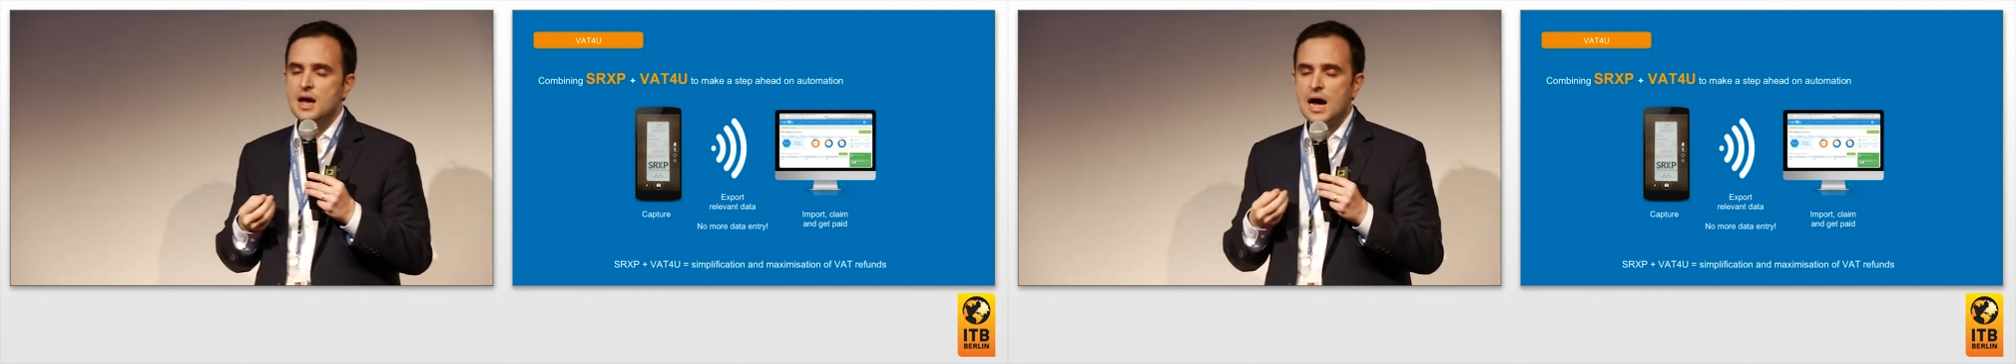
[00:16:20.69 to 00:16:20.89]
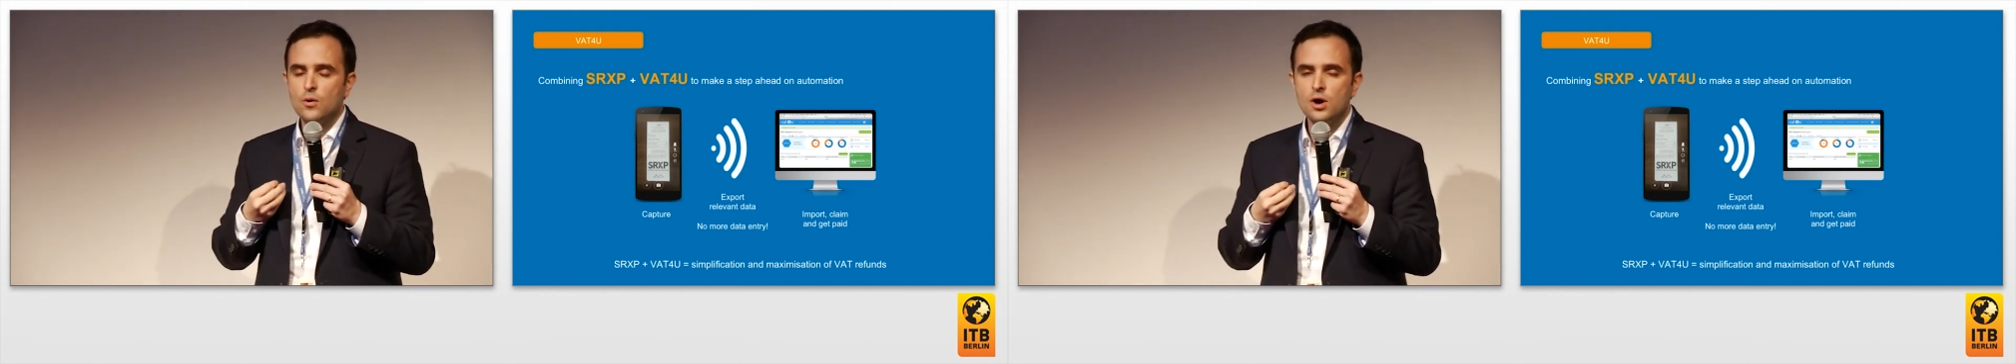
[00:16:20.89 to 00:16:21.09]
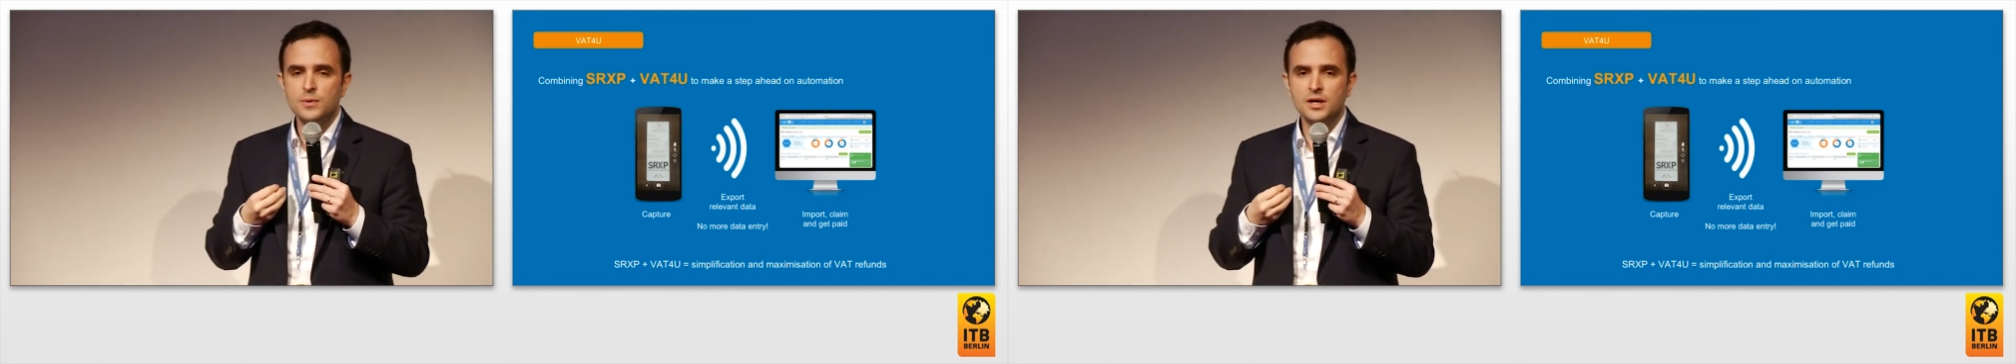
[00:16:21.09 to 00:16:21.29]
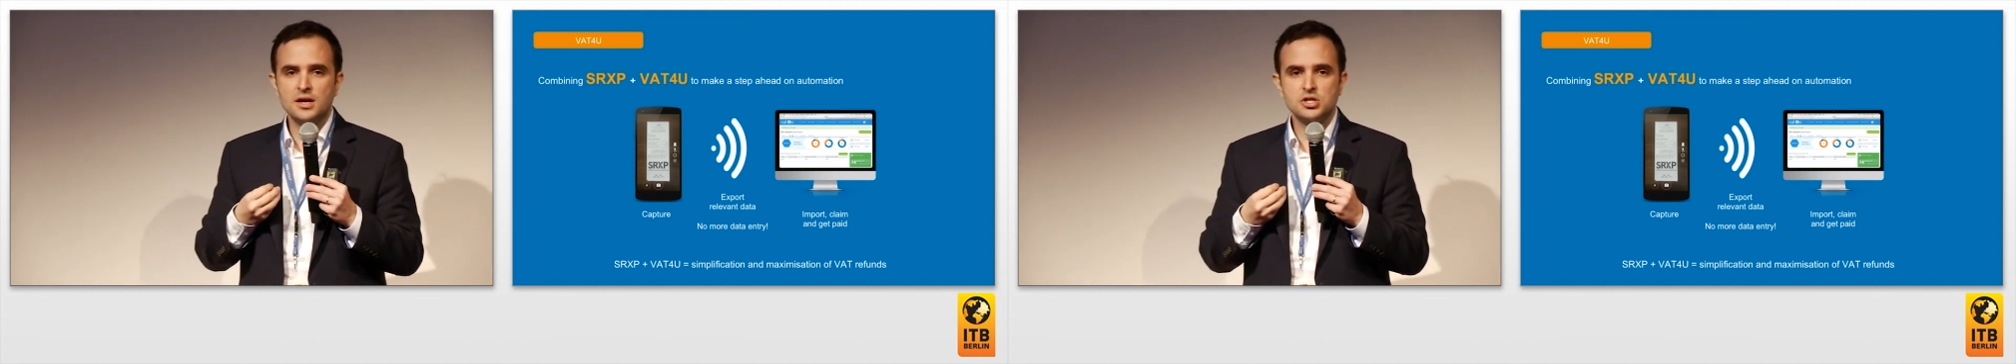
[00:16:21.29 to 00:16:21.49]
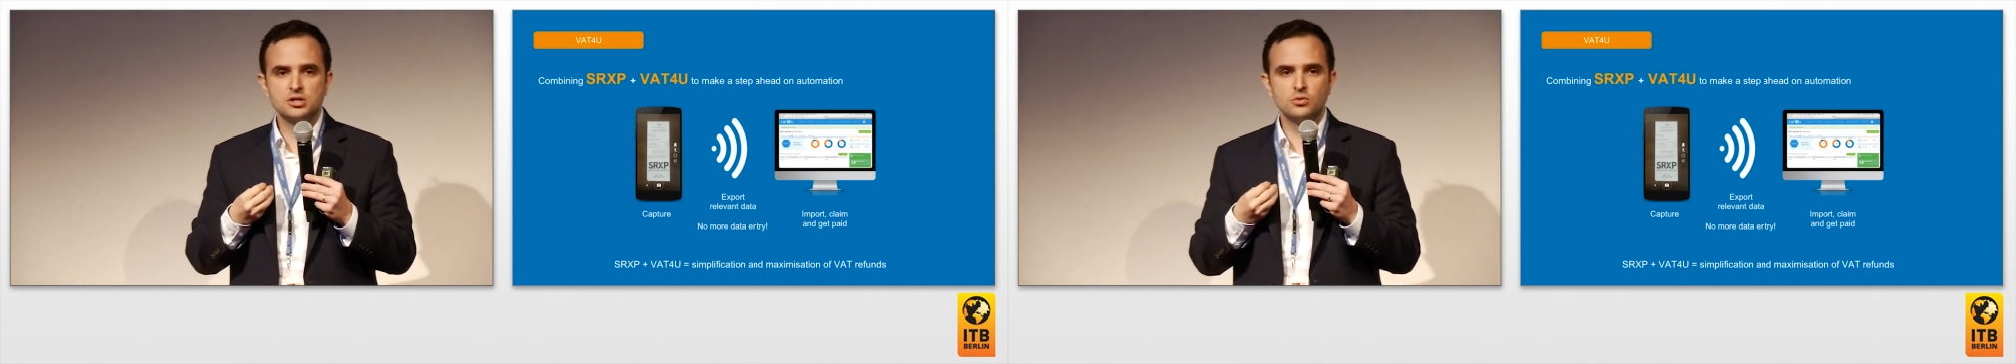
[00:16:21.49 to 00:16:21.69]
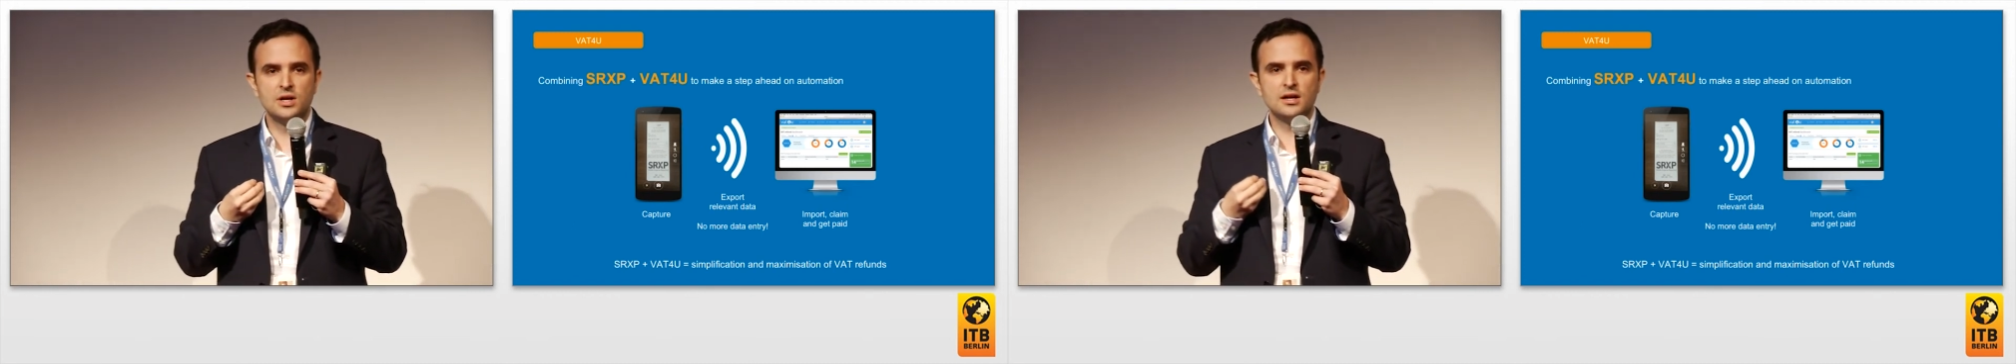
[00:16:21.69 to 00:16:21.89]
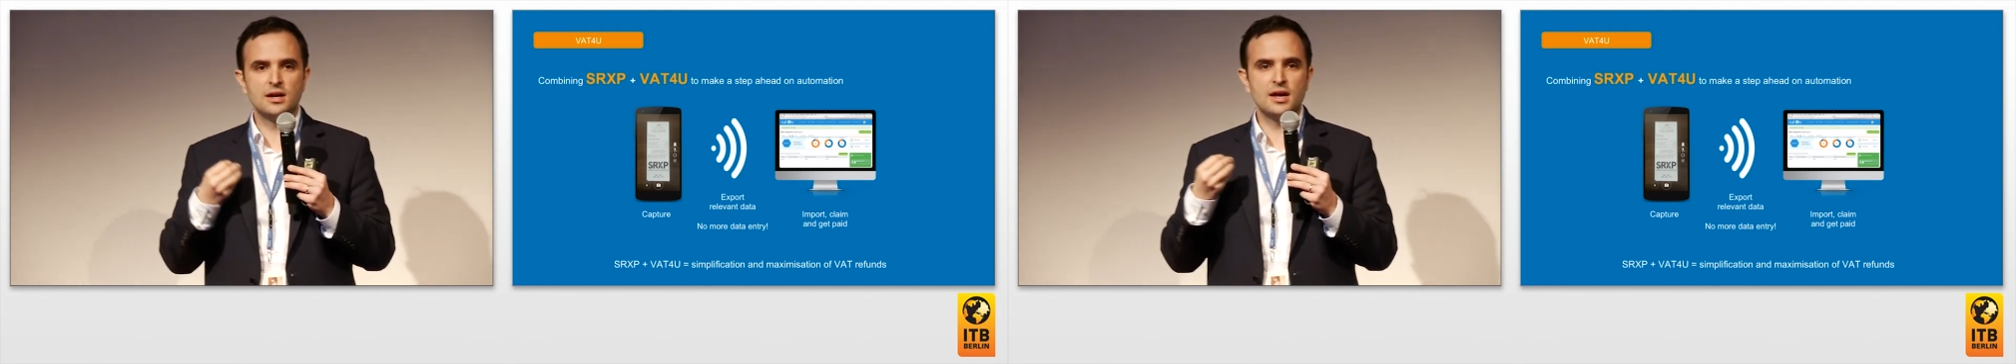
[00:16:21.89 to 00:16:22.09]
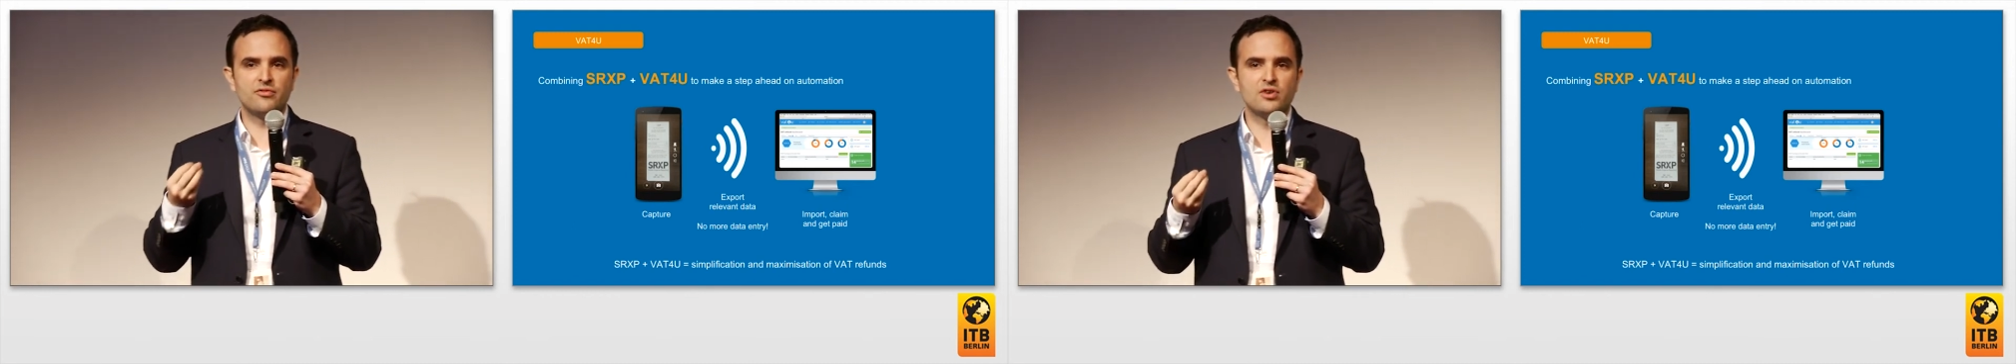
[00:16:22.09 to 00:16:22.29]
our application will
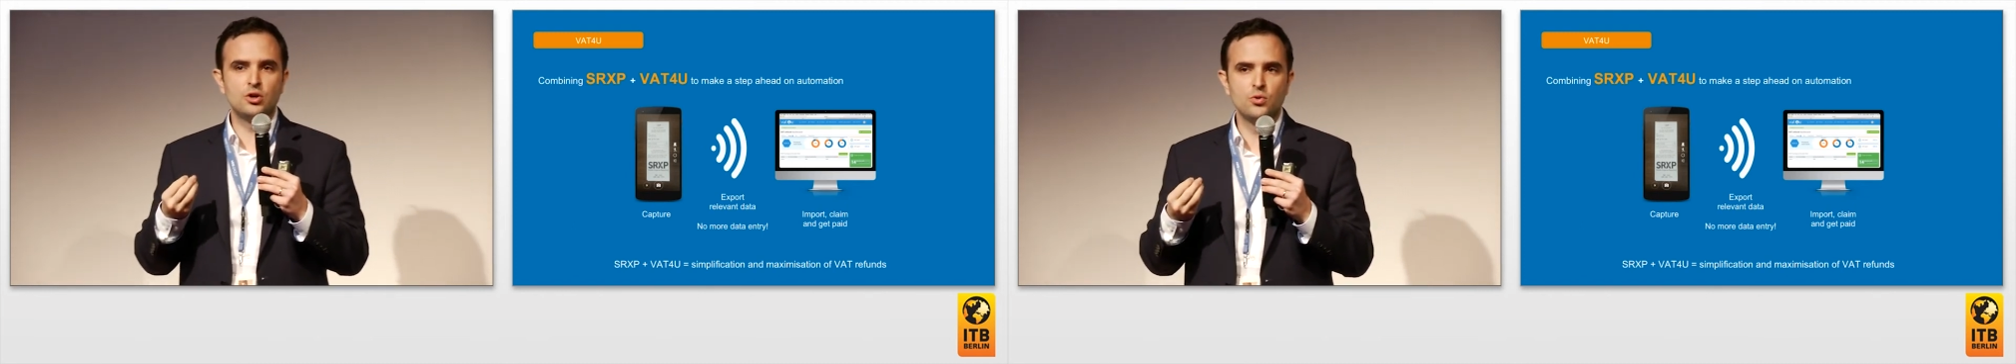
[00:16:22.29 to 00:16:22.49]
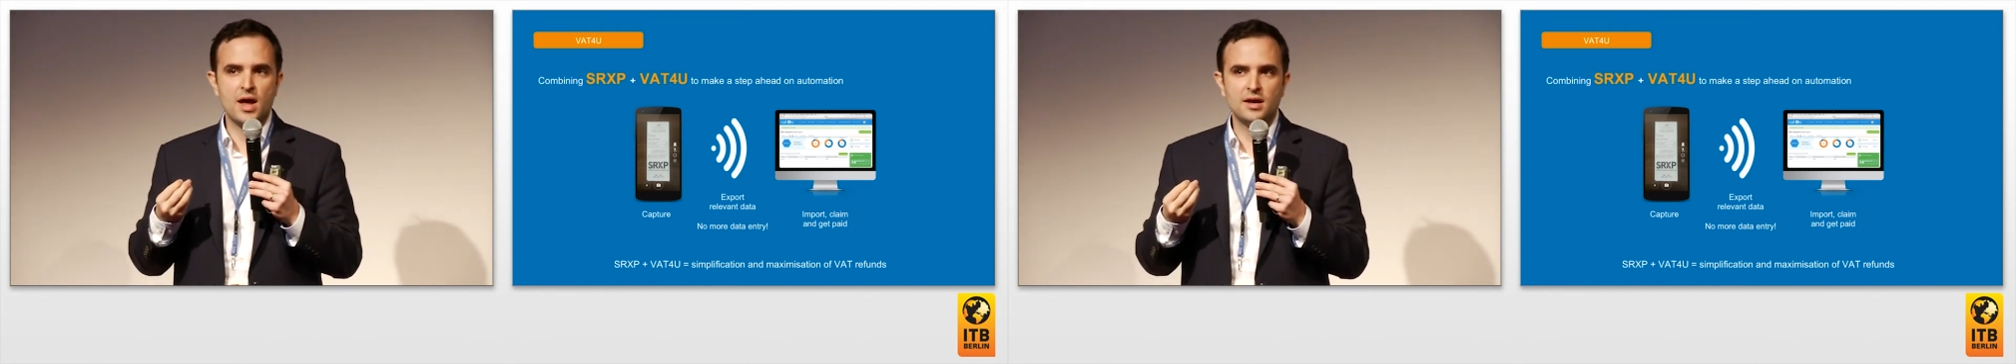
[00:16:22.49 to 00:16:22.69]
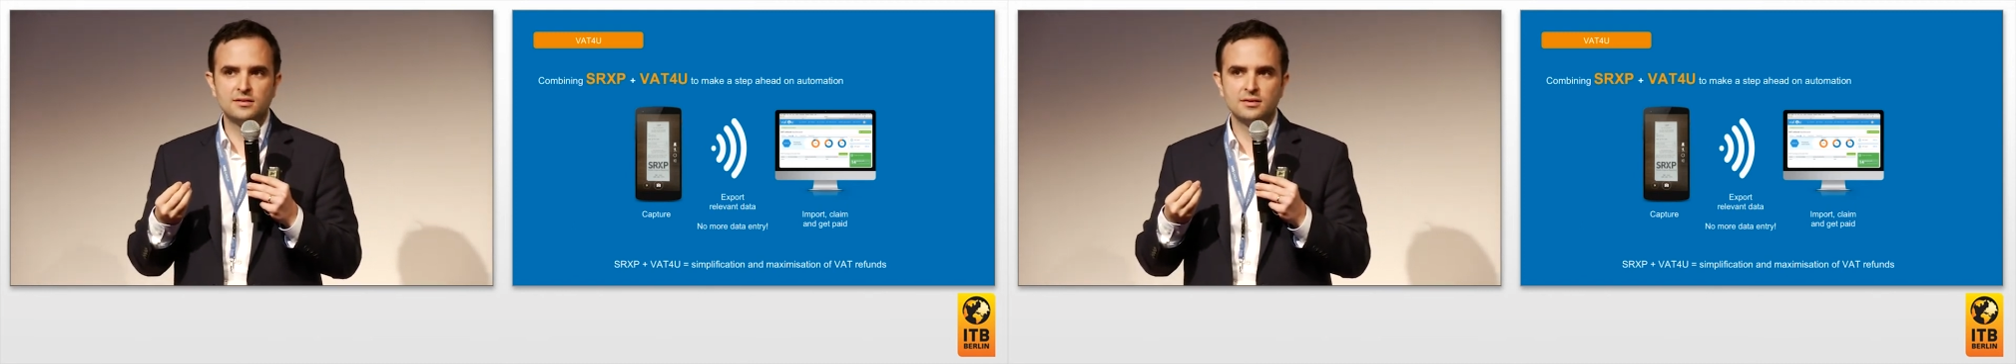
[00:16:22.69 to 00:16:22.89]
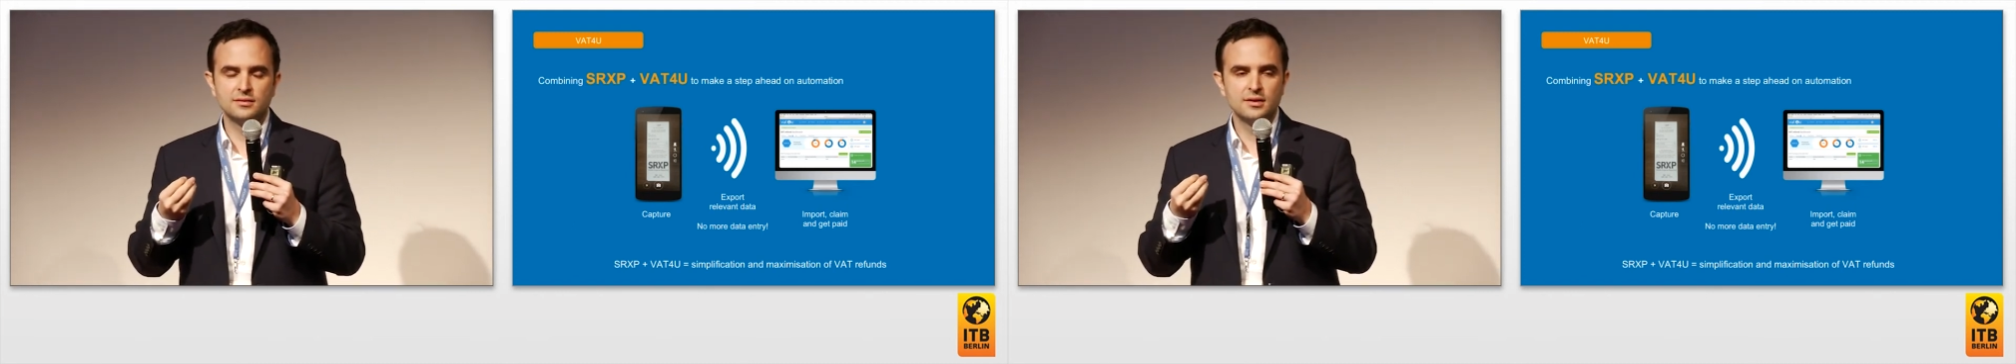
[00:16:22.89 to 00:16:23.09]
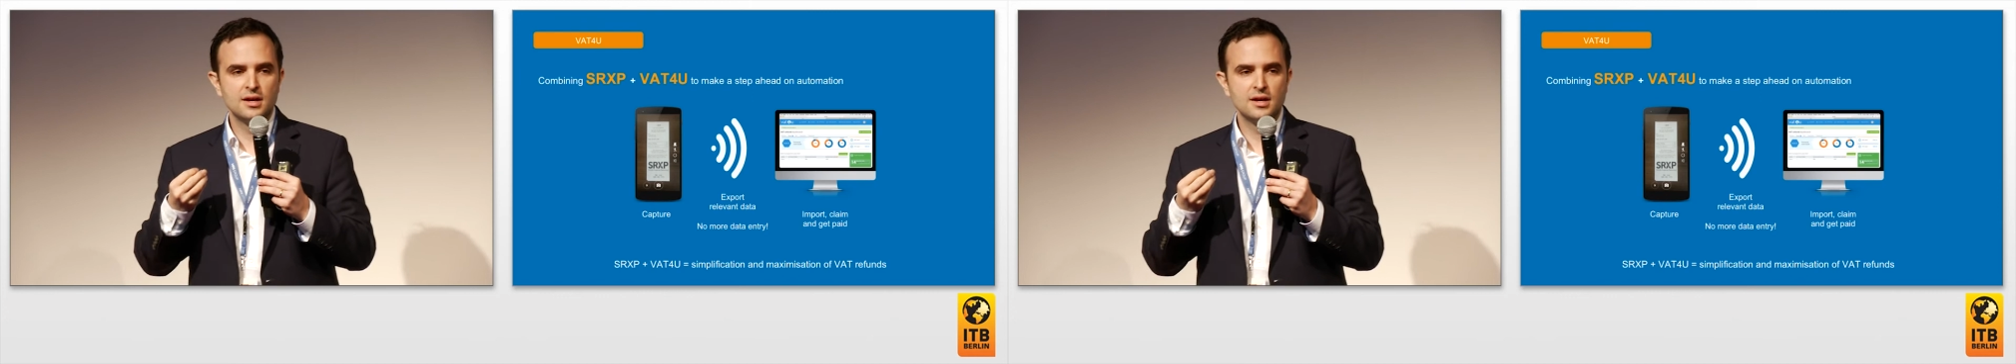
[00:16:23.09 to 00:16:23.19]
evaluate